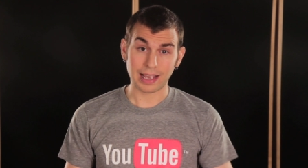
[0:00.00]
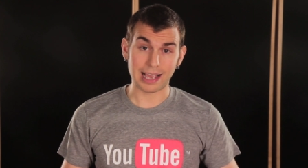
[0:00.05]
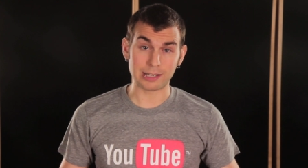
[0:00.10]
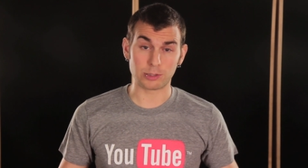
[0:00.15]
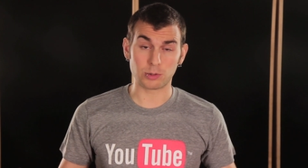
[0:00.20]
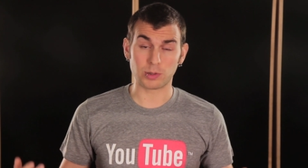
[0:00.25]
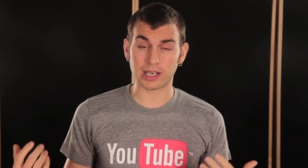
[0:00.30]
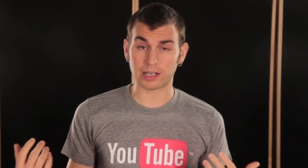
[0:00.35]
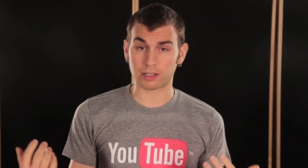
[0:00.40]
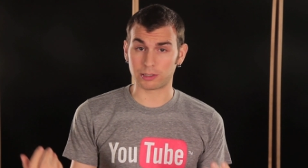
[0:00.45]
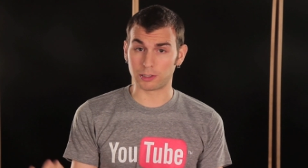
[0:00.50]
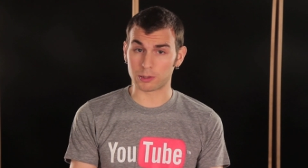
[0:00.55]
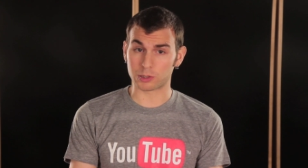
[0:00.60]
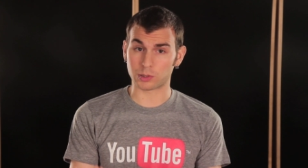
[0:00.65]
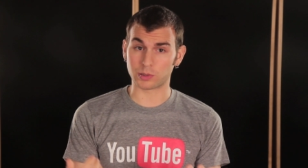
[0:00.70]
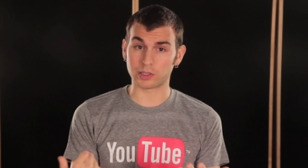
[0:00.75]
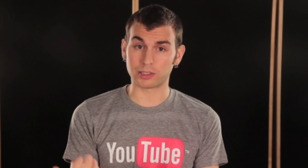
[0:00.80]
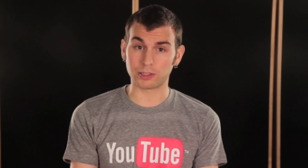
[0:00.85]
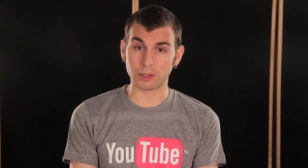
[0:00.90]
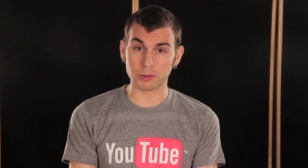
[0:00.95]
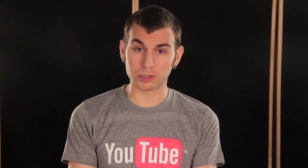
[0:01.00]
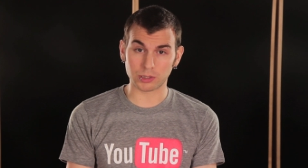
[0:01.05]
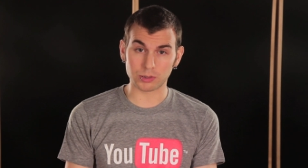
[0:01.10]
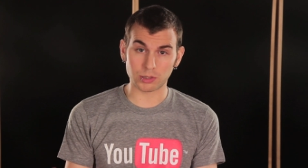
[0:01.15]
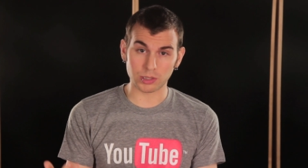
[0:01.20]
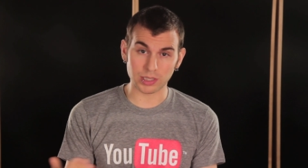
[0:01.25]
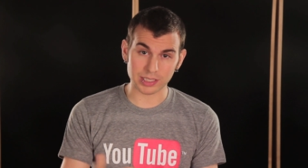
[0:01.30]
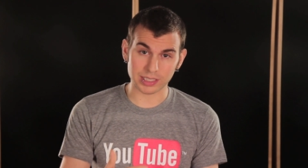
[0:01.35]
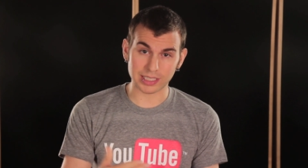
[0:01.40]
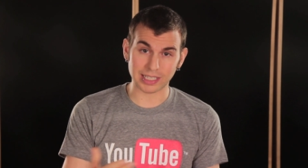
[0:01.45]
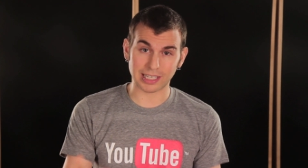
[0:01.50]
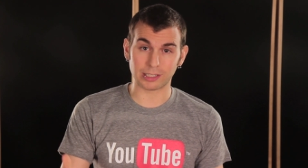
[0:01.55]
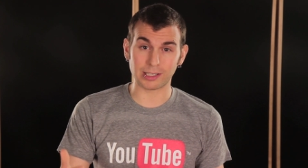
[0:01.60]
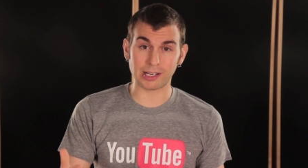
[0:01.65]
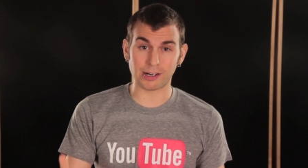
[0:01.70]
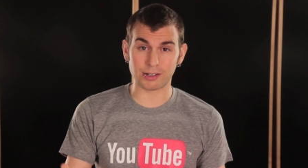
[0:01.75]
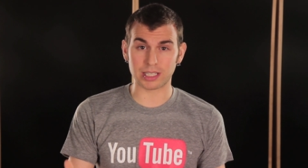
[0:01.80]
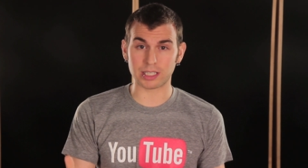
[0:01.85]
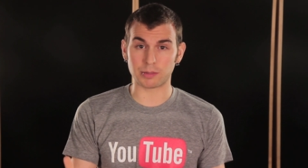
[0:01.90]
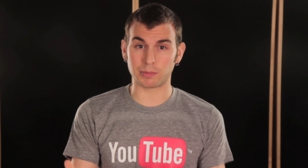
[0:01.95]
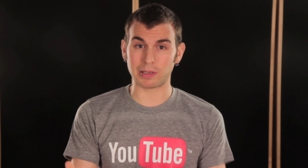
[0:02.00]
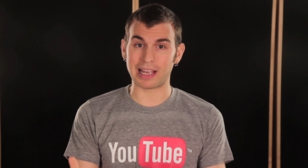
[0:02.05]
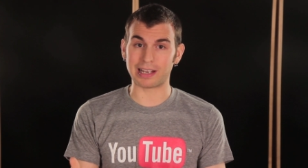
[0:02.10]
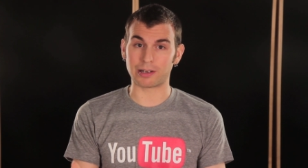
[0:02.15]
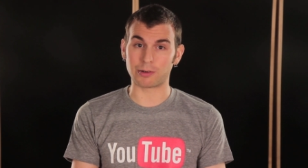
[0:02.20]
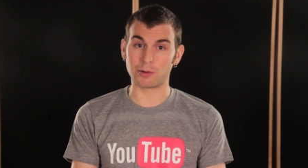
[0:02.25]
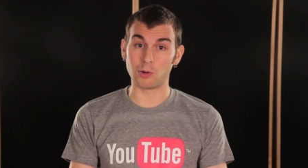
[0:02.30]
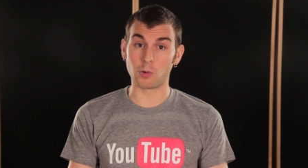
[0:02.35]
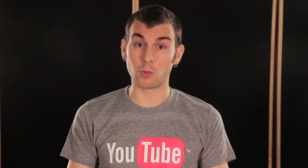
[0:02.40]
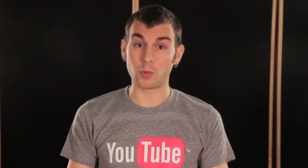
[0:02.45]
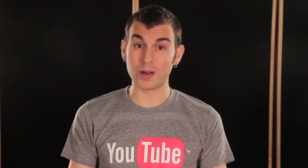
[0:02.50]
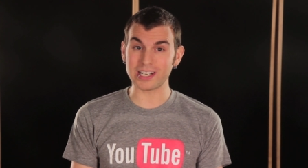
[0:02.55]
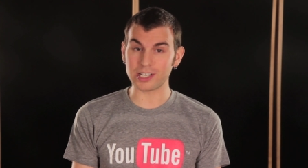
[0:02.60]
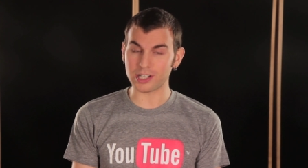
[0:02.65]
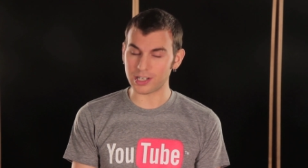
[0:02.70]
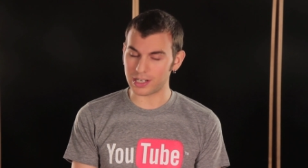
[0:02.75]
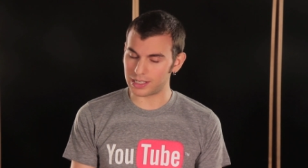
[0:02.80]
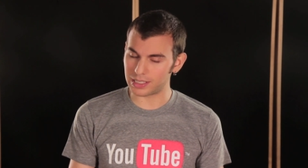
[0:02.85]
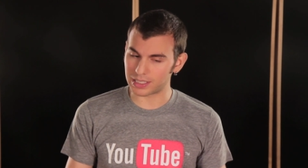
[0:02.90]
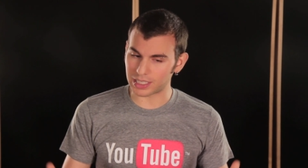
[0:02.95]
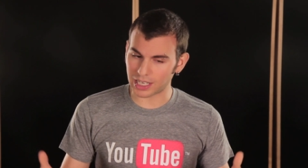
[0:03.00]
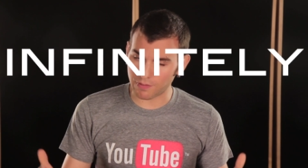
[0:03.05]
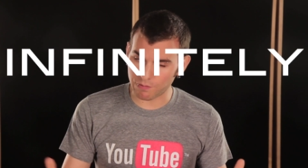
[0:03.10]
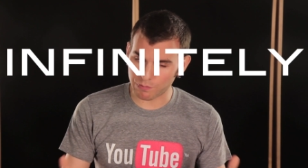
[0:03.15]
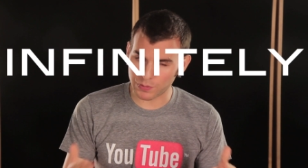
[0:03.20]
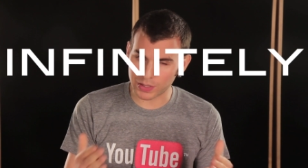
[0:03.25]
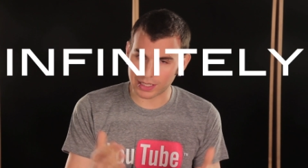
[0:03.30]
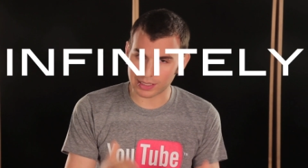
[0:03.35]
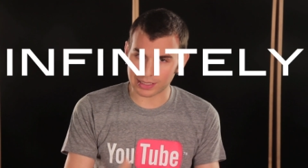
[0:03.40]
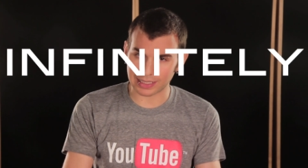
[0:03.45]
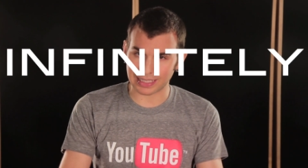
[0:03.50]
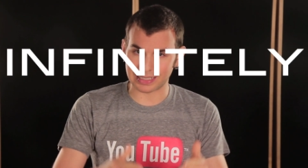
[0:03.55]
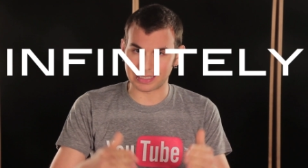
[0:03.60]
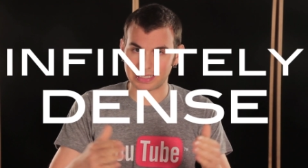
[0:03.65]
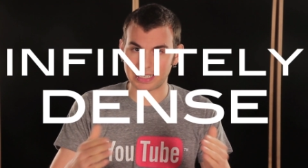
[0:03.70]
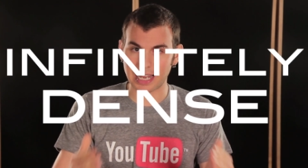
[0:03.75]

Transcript: As you get closer and closer to the singularity of the black hole, which is infinitely